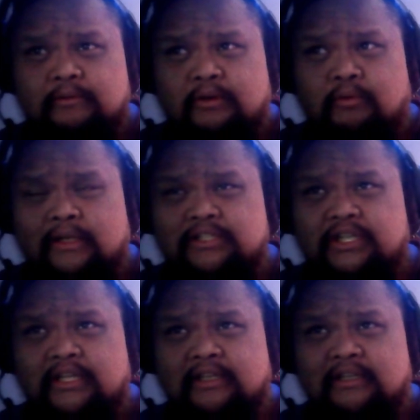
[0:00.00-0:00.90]

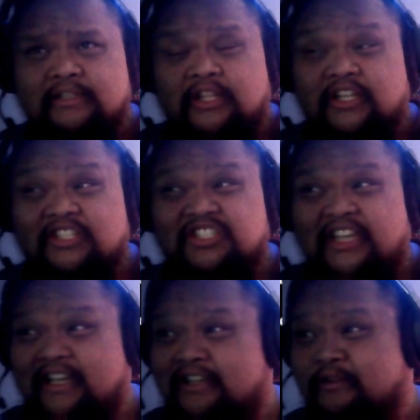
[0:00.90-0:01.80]
watching the
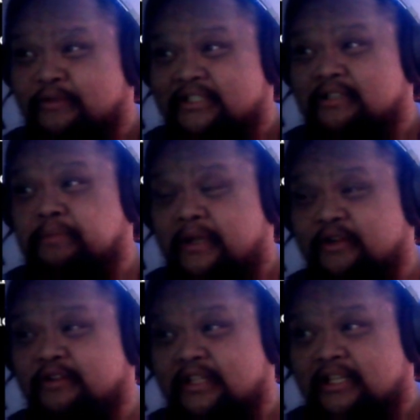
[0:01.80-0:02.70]
Nutshack, which is
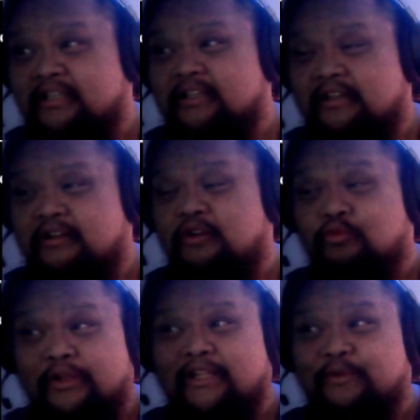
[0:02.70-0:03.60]
apparently a
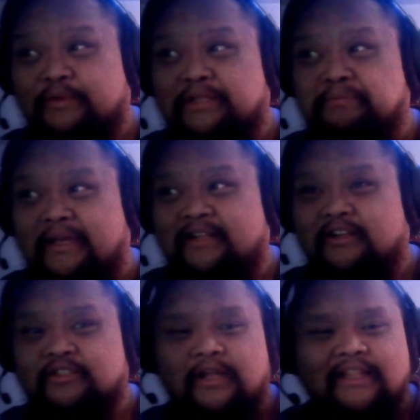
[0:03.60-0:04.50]
really, really bad
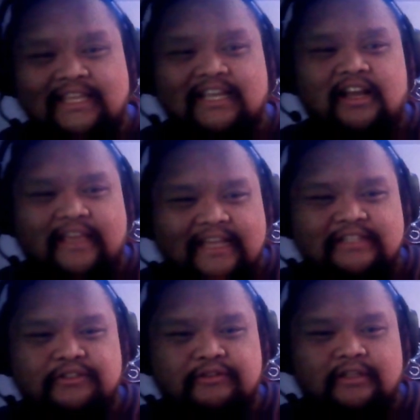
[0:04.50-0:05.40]
cartoon. I think it got
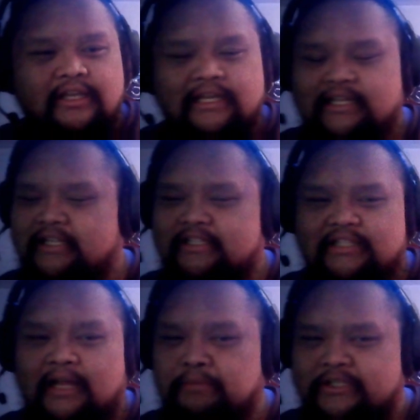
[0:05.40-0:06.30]
canceled. There's
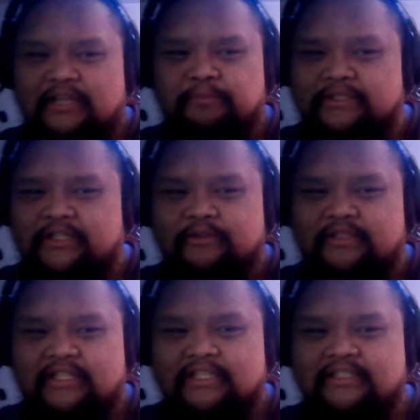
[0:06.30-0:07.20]
not much episodes of
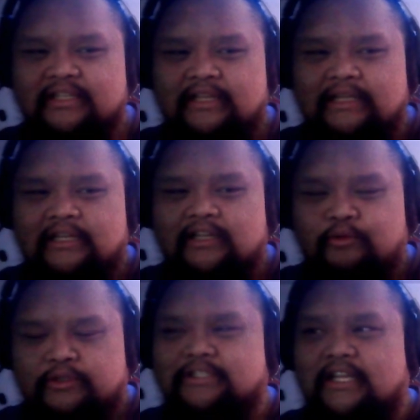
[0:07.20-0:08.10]
this,
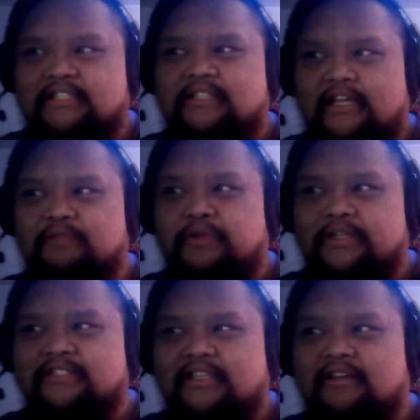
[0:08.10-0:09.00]
which is kind of sad
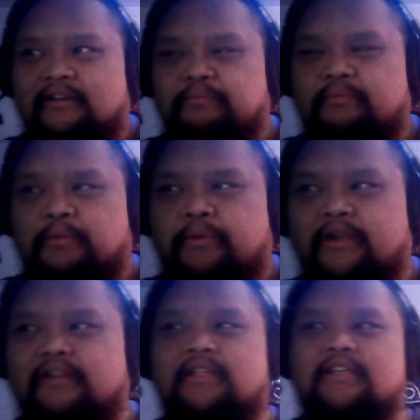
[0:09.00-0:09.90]
because
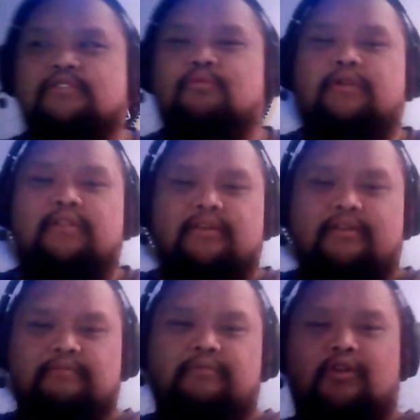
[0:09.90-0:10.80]
apparently it's one of the
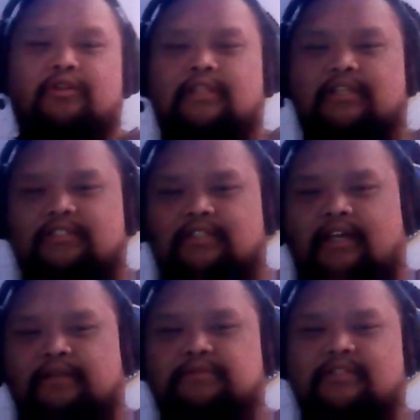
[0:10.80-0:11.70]
earliest
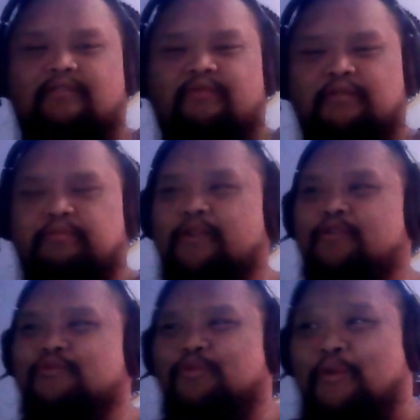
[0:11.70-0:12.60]
times that
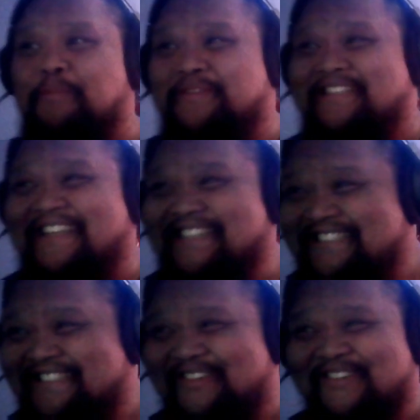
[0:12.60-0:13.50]
Filipinos were represented.
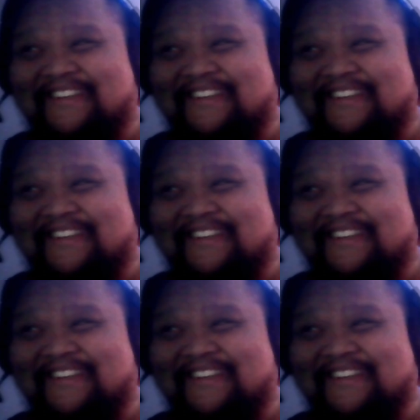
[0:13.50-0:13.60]
So,